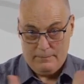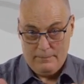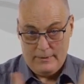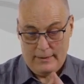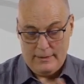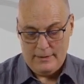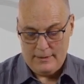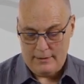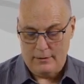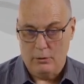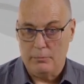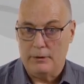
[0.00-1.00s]
That is a
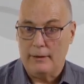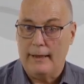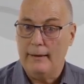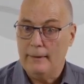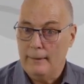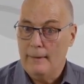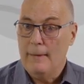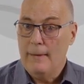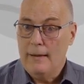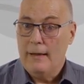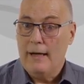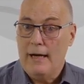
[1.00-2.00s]
little bit. And
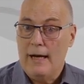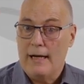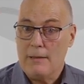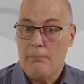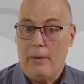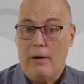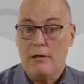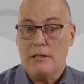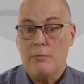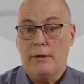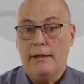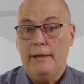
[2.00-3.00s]
as a power
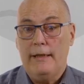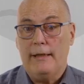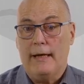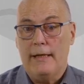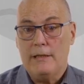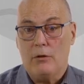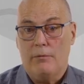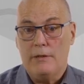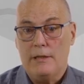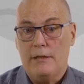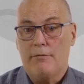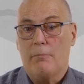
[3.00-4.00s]
swing indicates,
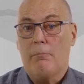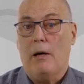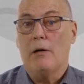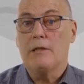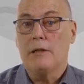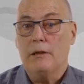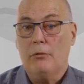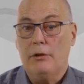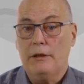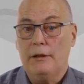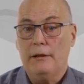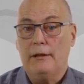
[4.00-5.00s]
obviously if the power is
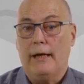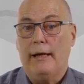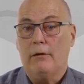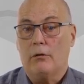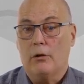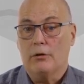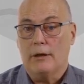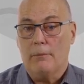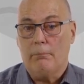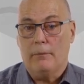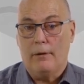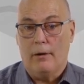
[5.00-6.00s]
increasing, the angle goes
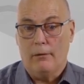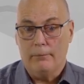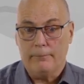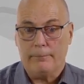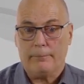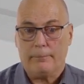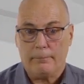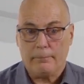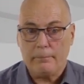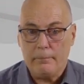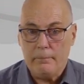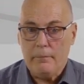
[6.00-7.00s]
up and down
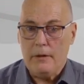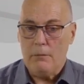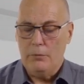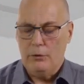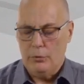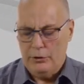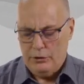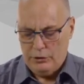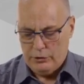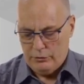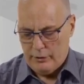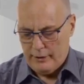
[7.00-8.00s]
between the
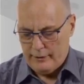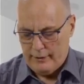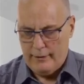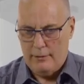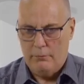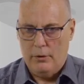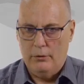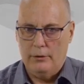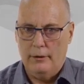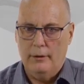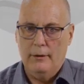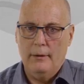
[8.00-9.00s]
generator and the
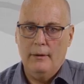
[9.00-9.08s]
motor.